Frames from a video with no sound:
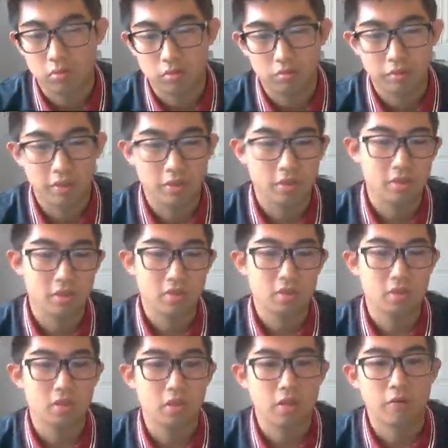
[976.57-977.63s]

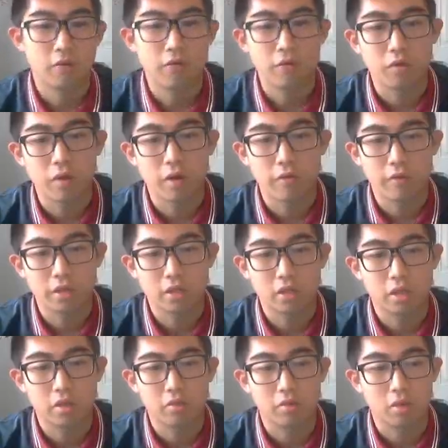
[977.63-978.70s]
because at full health
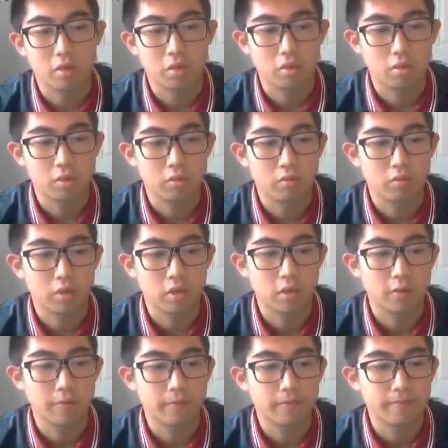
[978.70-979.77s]
SDA-1, but
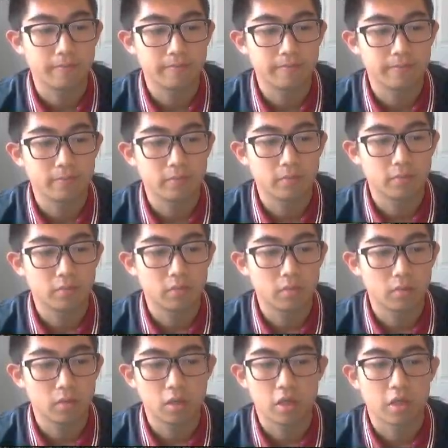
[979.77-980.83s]

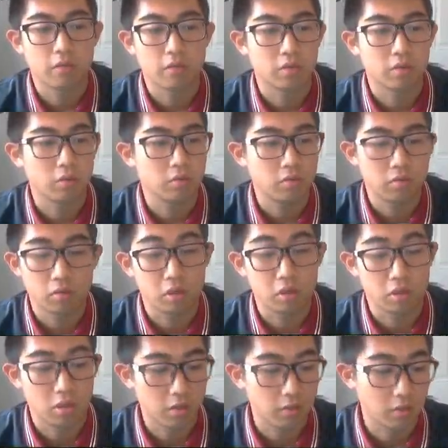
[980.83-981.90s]
you never know. You
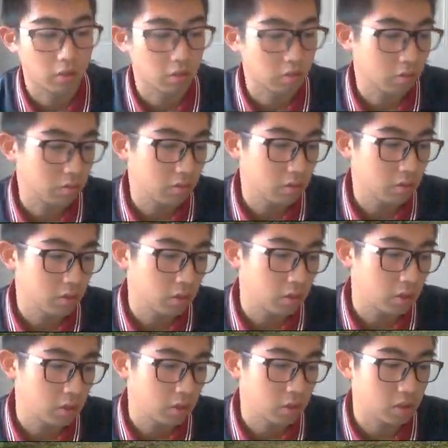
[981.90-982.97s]
never know.
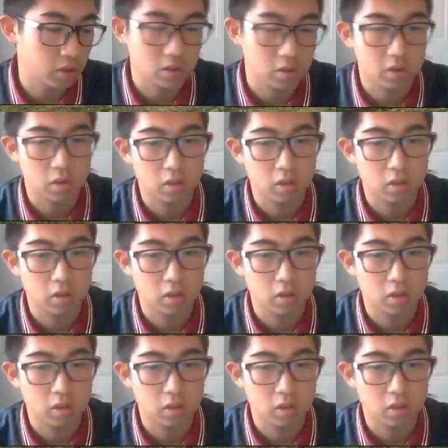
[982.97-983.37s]
This